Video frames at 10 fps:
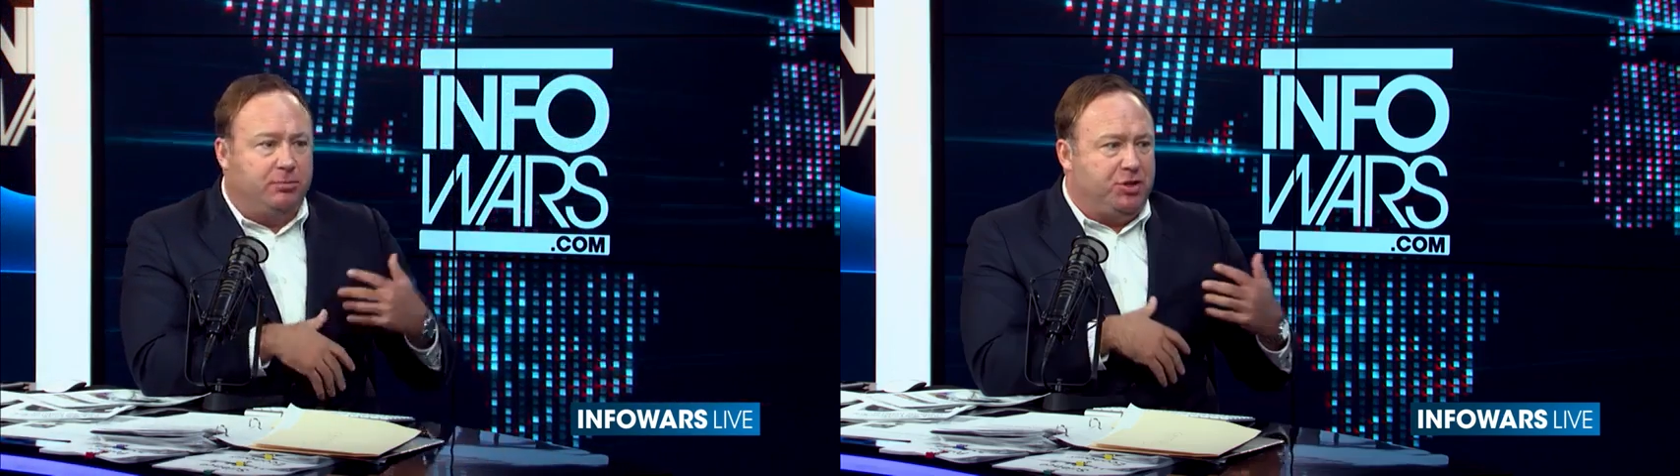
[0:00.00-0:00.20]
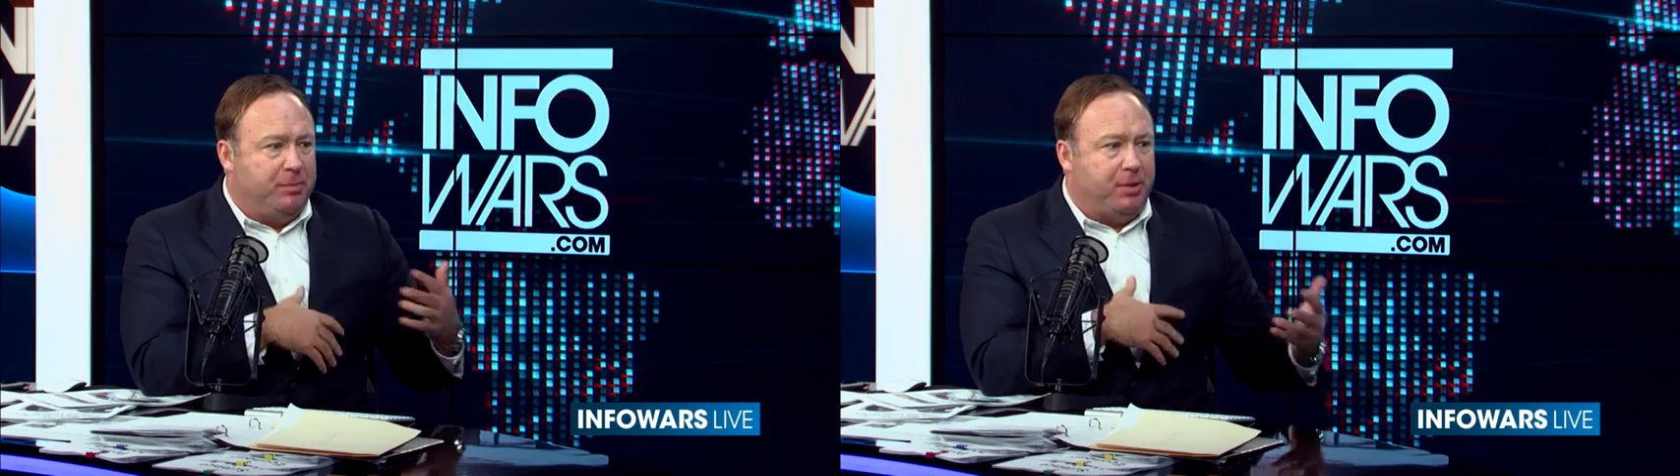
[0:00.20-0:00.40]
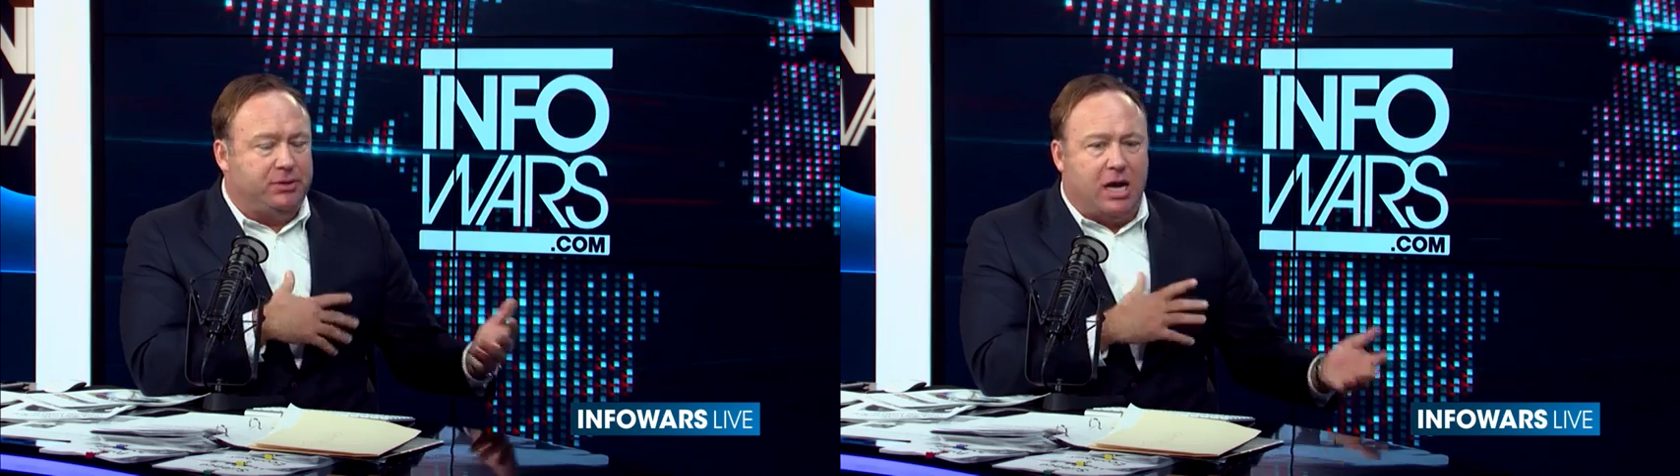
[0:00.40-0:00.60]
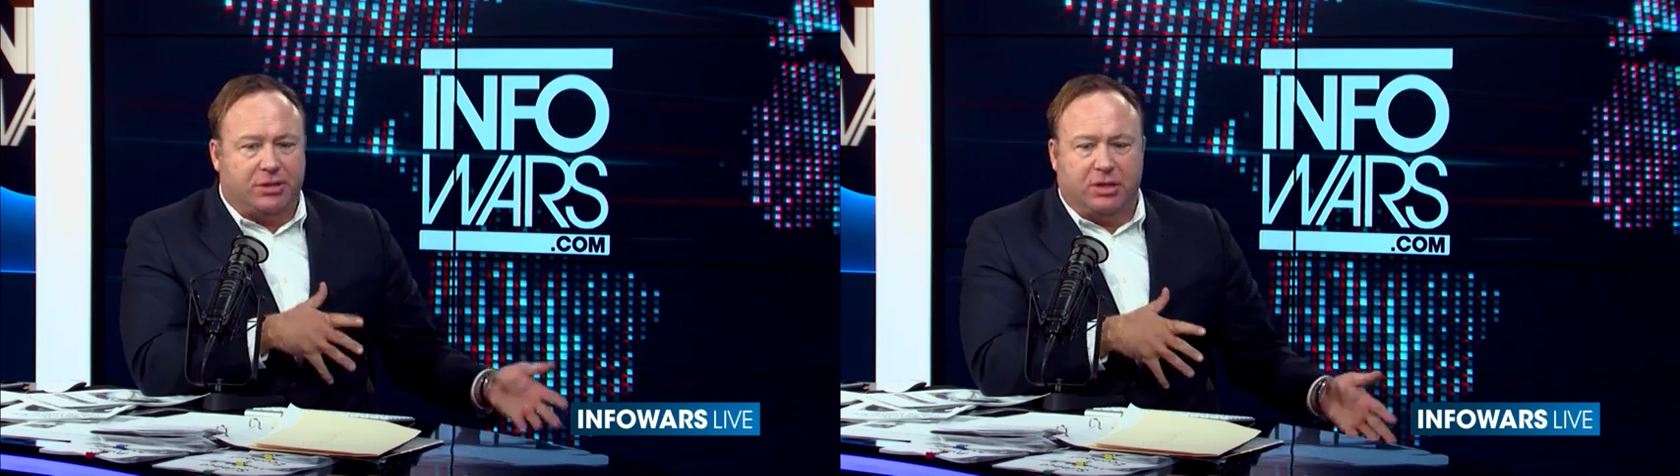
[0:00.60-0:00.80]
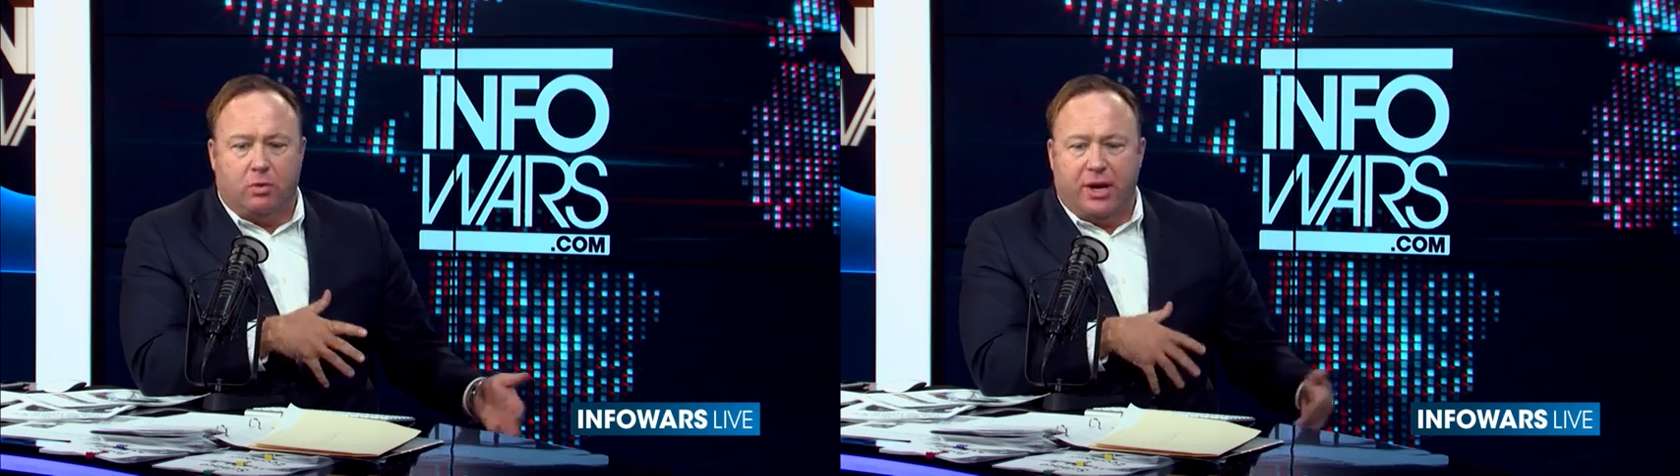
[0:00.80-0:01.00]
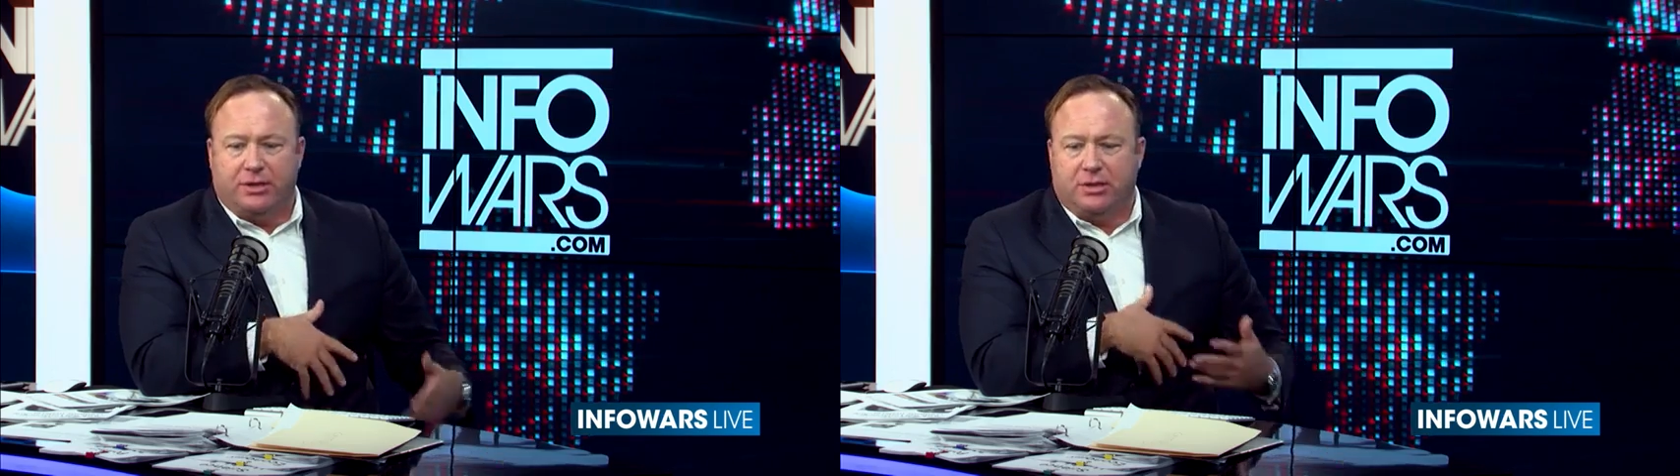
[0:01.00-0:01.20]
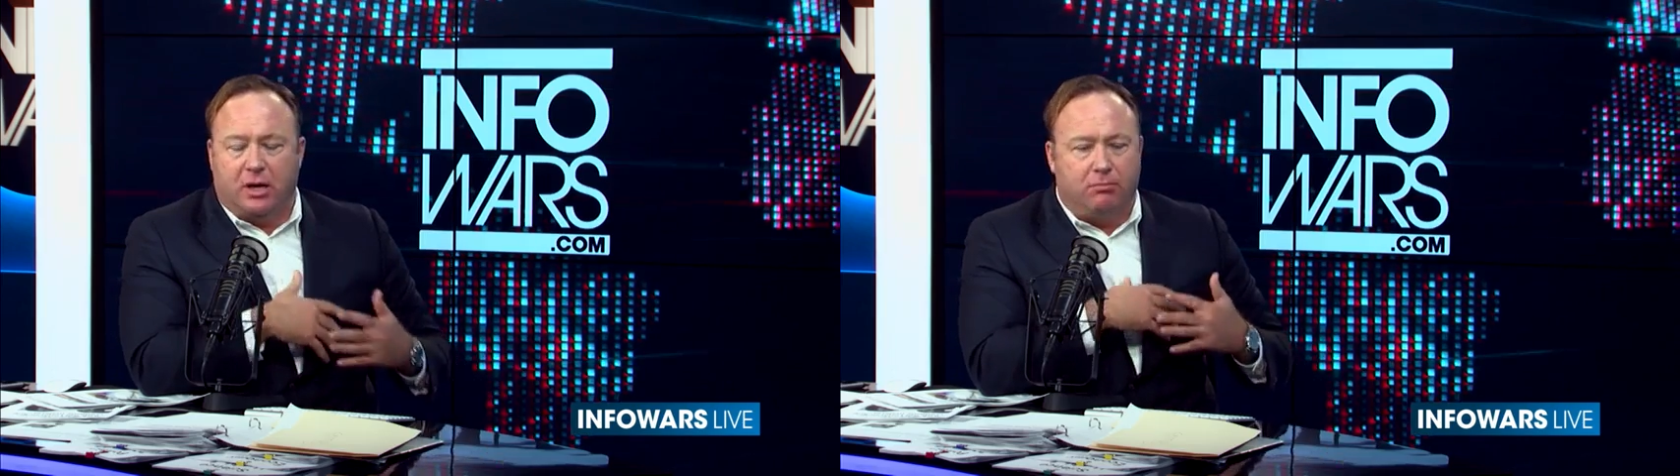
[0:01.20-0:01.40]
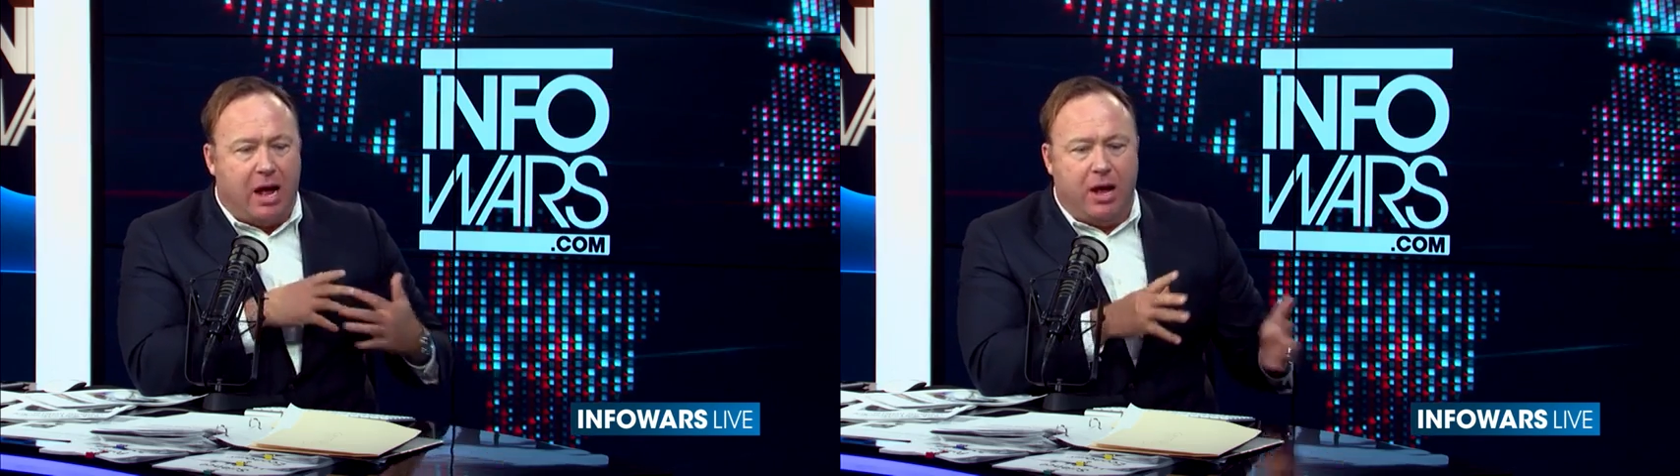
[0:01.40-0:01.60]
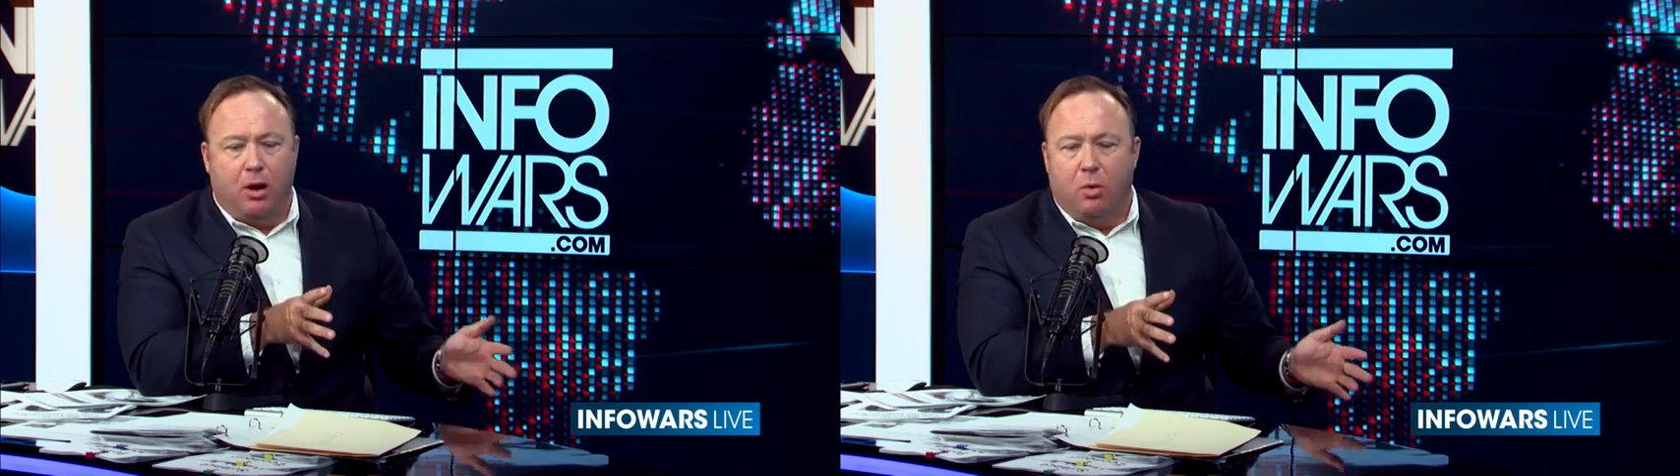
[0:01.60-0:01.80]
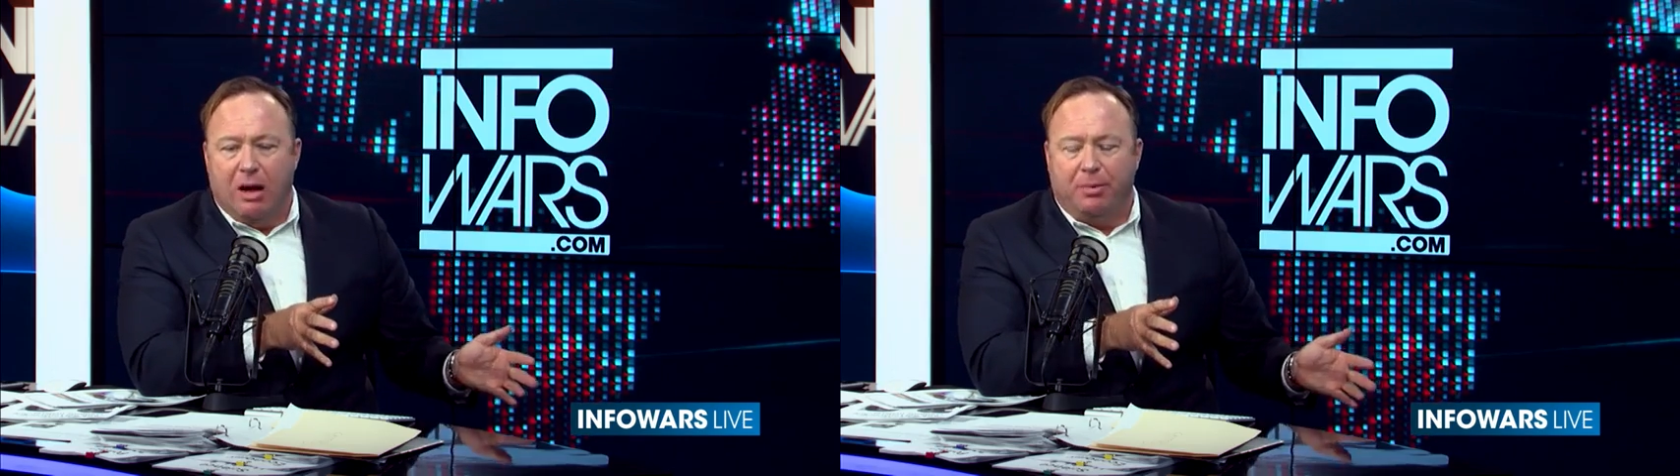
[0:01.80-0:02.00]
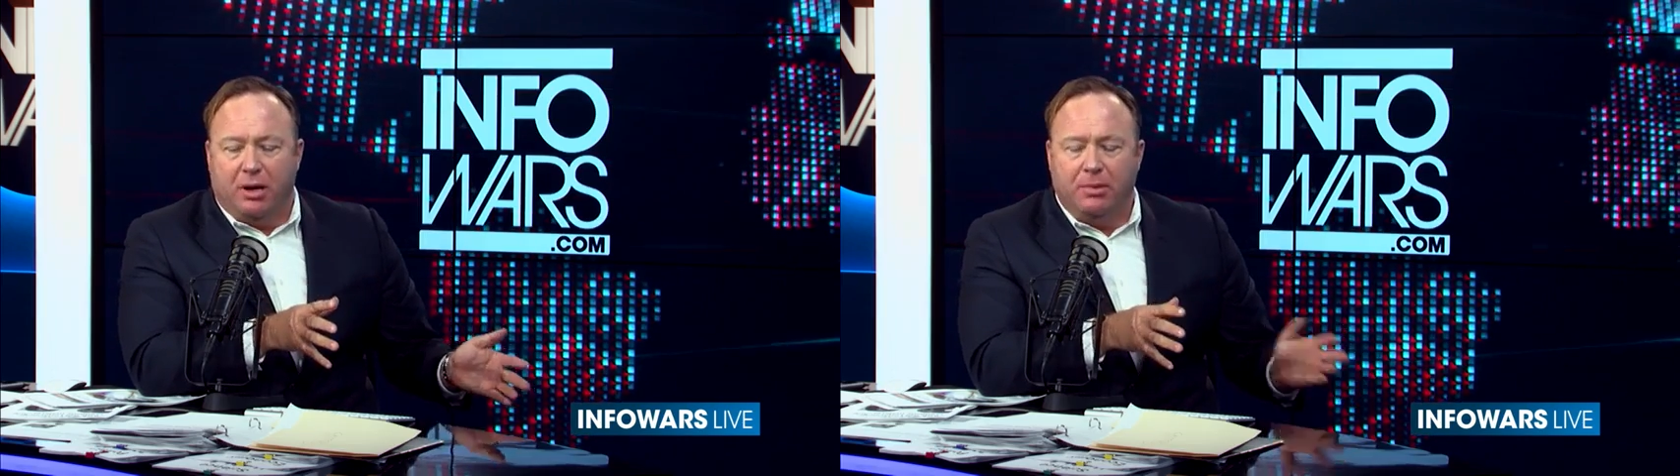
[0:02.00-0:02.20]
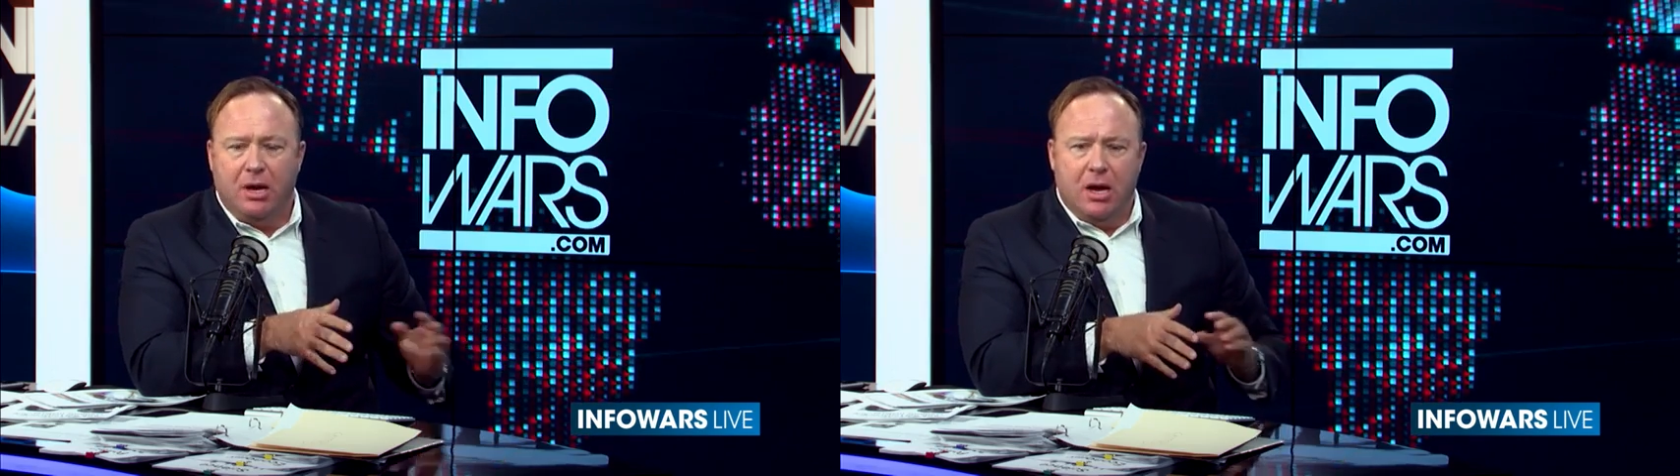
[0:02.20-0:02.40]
ship our toxic waste there, bioweapon them.